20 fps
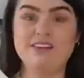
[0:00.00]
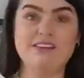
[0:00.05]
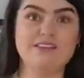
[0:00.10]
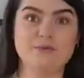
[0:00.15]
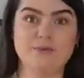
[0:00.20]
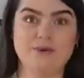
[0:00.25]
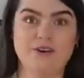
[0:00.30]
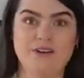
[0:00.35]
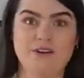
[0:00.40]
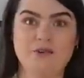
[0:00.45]

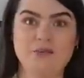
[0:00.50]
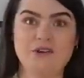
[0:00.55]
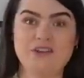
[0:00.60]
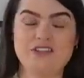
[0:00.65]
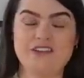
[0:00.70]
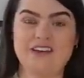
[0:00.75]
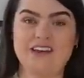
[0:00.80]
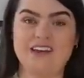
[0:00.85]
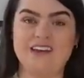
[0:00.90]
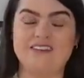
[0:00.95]
this one,
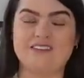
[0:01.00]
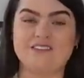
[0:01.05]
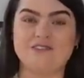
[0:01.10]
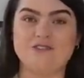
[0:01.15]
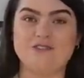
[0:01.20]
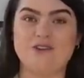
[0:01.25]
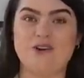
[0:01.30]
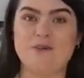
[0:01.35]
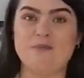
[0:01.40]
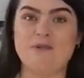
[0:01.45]
which is
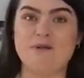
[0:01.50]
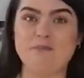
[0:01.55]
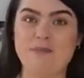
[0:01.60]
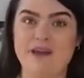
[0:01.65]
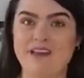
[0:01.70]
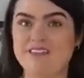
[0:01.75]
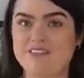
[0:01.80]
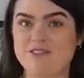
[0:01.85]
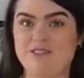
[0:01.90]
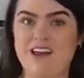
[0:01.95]
from
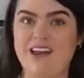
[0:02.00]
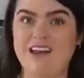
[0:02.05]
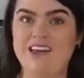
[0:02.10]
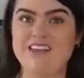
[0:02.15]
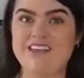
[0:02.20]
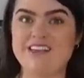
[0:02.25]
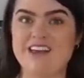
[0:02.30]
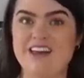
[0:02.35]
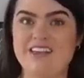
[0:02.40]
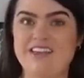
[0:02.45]
Base
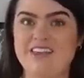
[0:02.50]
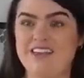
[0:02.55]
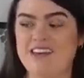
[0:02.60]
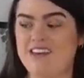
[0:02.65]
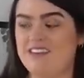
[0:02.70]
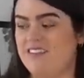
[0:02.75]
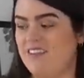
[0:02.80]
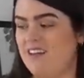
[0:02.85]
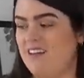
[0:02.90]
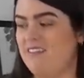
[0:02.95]
Range, and
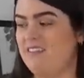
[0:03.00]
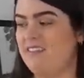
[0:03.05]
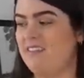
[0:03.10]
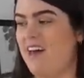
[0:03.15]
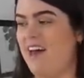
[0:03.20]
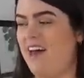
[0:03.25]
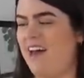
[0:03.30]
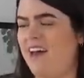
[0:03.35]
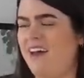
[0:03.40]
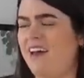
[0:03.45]
this is
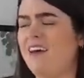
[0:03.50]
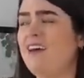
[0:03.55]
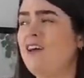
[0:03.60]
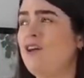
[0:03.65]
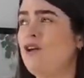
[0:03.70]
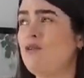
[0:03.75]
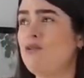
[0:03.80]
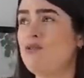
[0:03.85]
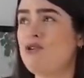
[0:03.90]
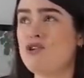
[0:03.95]
their
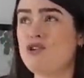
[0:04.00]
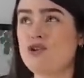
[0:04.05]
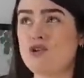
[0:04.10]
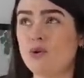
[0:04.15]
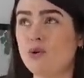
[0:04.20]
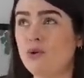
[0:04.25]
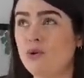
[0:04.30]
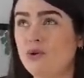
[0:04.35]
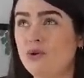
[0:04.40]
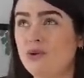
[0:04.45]

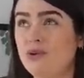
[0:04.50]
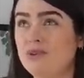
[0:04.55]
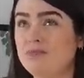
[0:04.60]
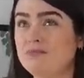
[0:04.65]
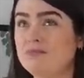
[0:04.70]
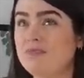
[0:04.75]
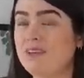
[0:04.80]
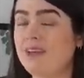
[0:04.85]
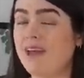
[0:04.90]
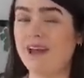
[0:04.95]
shawl
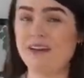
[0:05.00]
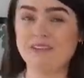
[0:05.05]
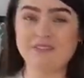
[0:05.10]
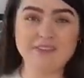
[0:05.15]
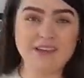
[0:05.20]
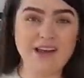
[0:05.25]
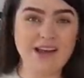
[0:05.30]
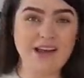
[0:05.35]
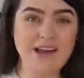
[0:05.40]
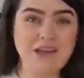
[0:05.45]

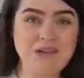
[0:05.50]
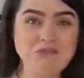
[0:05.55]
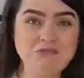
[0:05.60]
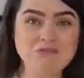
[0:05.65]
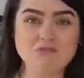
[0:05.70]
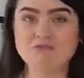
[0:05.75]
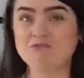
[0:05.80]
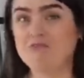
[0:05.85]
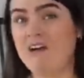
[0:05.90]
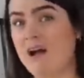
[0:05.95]

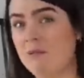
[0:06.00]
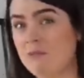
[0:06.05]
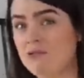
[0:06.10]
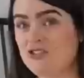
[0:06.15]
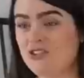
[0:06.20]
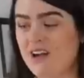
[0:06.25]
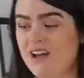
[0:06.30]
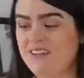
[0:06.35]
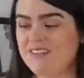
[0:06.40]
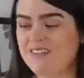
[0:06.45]
caftan wrap
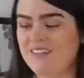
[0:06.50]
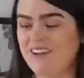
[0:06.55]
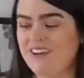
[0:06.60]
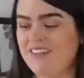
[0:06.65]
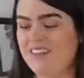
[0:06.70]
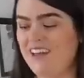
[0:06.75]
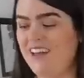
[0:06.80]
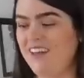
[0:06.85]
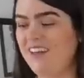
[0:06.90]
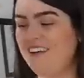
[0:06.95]
dress, I
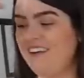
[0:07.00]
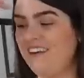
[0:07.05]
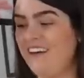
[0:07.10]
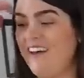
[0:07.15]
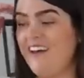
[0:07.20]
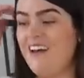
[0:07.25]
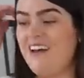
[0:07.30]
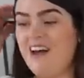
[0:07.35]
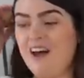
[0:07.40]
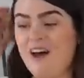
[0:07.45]
think.
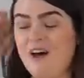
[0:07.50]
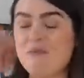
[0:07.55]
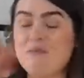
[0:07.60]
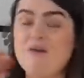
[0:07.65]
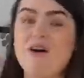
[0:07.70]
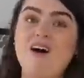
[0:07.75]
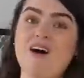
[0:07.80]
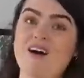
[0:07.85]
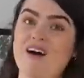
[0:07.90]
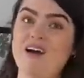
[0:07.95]

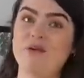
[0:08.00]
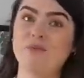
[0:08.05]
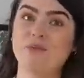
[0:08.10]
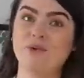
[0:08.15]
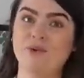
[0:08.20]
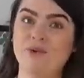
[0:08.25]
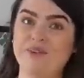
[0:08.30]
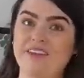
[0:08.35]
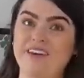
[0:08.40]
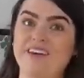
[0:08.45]
I
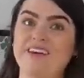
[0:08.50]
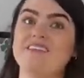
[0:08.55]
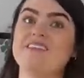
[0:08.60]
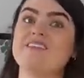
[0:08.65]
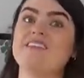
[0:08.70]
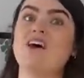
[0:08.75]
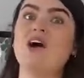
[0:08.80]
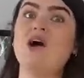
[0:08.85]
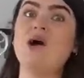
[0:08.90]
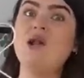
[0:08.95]
wore
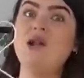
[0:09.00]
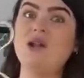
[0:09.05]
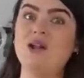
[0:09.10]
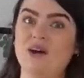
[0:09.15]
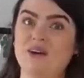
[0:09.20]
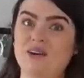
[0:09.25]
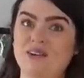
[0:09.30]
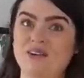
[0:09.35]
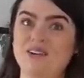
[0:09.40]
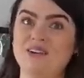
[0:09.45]
this a
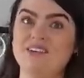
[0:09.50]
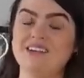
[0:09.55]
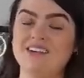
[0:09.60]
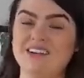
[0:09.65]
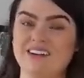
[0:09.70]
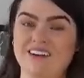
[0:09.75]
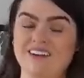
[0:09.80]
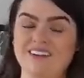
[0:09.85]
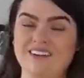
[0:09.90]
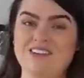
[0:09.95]
load
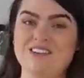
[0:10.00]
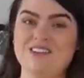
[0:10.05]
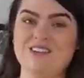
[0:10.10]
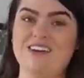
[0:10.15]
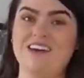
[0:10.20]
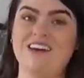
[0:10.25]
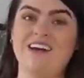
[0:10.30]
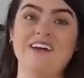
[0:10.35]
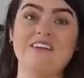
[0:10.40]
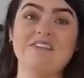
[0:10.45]
last
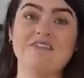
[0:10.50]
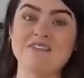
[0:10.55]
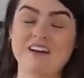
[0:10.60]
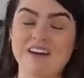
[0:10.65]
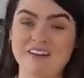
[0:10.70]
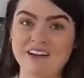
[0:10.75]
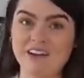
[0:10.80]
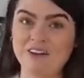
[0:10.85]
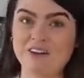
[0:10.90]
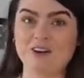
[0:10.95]
year,
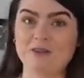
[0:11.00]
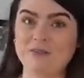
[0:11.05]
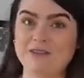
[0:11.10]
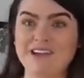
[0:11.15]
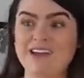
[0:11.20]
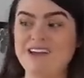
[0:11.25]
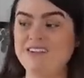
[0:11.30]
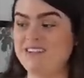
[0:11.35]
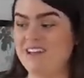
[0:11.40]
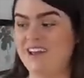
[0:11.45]
very
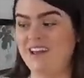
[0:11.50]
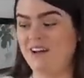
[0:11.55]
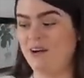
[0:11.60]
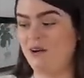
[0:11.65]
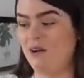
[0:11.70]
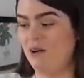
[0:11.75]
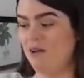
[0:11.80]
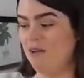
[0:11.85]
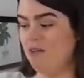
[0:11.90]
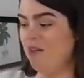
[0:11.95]
accommodating
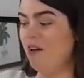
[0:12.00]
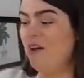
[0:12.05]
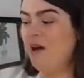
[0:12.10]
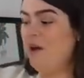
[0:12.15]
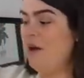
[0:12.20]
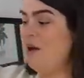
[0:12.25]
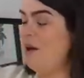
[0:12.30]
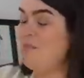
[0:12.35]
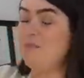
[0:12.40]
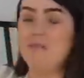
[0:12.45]
of
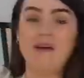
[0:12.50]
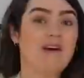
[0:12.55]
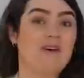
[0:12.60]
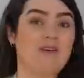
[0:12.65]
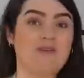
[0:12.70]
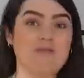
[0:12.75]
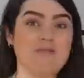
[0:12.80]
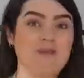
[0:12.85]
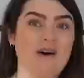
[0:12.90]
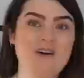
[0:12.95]
a big
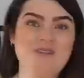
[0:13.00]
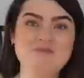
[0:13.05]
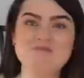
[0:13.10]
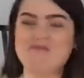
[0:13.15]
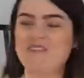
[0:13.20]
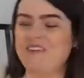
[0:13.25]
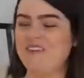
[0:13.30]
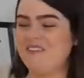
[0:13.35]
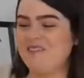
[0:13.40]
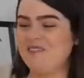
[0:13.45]
old
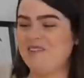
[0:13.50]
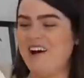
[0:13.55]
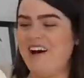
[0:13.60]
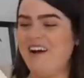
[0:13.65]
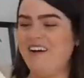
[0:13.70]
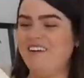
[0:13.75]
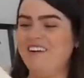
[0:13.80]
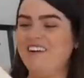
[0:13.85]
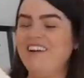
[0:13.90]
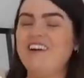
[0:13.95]
bump as
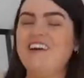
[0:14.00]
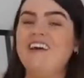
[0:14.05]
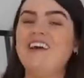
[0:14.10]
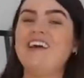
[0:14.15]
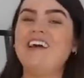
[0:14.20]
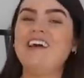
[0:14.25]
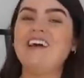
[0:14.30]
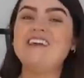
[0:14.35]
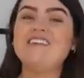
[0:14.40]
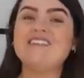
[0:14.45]
well.
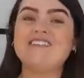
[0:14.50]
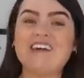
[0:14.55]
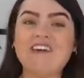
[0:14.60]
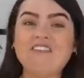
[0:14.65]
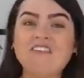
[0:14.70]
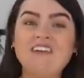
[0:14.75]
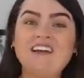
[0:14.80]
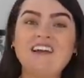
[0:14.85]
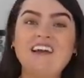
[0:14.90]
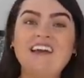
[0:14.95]
It's
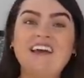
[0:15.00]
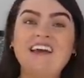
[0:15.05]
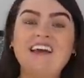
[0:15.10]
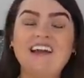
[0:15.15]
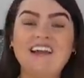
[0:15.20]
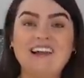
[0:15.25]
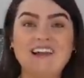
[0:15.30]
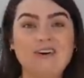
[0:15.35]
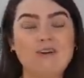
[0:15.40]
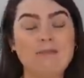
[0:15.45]
definitely
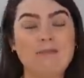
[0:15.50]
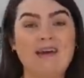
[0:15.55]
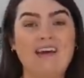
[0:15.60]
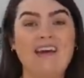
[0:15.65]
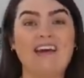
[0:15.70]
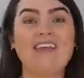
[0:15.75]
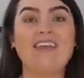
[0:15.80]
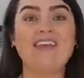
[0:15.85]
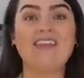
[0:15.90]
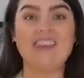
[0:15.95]
a little
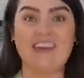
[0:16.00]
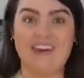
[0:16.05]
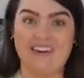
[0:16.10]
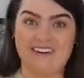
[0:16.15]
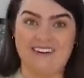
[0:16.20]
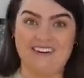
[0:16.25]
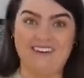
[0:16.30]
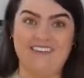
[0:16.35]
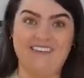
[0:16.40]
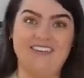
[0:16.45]
bit
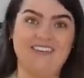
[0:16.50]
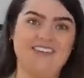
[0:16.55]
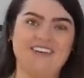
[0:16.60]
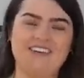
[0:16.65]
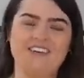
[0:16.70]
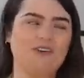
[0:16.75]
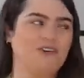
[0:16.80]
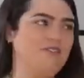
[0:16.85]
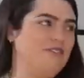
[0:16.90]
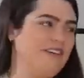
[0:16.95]
thicker
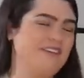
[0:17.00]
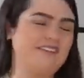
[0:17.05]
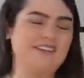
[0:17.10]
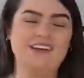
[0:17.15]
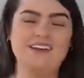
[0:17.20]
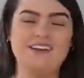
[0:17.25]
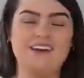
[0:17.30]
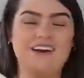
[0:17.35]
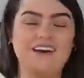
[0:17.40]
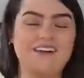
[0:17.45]
than
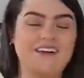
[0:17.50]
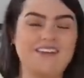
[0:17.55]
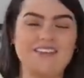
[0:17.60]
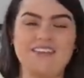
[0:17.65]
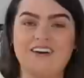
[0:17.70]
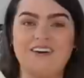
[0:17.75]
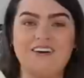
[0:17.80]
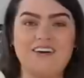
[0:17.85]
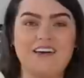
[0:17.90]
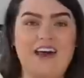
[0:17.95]
obviously like the
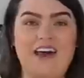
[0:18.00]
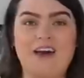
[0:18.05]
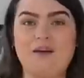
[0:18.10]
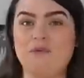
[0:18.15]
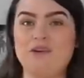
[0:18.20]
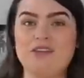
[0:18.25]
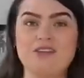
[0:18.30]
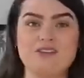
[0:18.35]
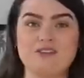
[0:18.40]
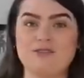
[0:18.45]
Arquette,
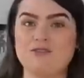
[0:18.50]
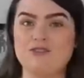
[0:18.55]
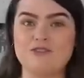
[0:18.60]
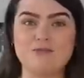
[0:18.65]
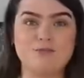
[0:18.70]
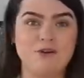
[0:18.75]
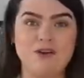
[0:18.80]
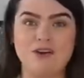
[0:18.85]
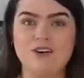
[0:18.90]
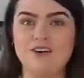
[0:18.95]
which is
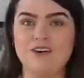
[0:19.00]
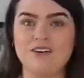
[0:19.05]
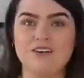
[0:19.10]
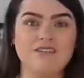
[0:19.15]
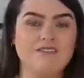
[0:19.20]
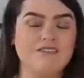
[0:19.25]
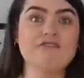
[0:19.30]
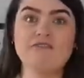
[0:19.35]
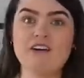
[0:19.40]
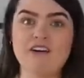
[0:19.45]
just
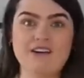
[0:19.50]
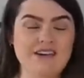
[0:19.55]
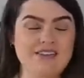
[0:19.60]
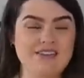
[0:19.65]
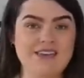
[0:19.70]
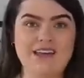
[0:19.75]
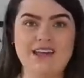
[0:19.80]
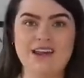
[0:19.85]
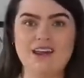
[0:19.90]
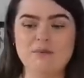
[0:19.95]
pure, very
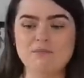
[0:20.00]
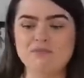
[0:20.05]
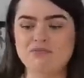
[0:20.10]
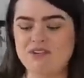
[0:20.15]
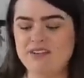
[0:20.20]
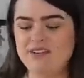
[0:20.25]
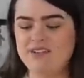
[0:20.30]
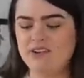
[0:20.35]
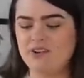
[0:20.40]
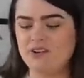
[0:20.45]
thin,
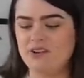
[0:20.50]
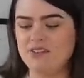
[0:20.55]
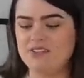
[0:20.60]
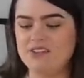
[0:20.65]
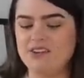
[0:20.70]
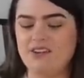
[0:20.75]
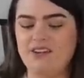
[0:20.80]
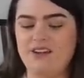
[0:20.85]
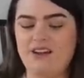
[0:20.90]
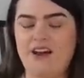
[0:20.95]
breezy
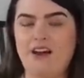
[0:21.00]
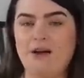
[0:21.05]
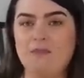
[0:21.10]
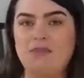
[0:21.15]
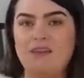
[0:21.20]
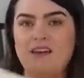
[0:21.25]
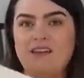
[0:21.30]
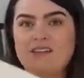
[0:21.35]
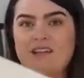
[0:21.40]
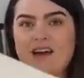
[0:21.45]
cotton.
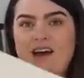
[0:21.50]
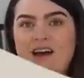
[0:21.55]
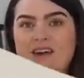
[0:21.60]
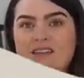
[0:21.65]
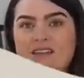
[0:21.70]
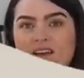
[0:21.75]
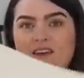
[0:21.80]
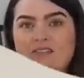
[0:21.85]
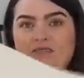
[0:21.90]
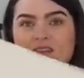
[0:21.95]
And this
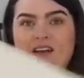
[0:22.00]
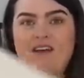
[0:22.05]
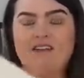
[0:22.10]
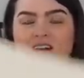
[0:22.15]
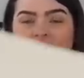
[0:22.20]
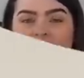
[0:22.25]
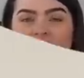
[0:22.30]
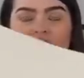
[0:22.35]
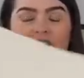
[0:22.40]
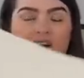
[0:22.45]
has a
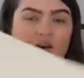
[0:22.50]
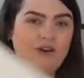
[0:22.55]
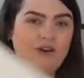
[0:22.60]
very like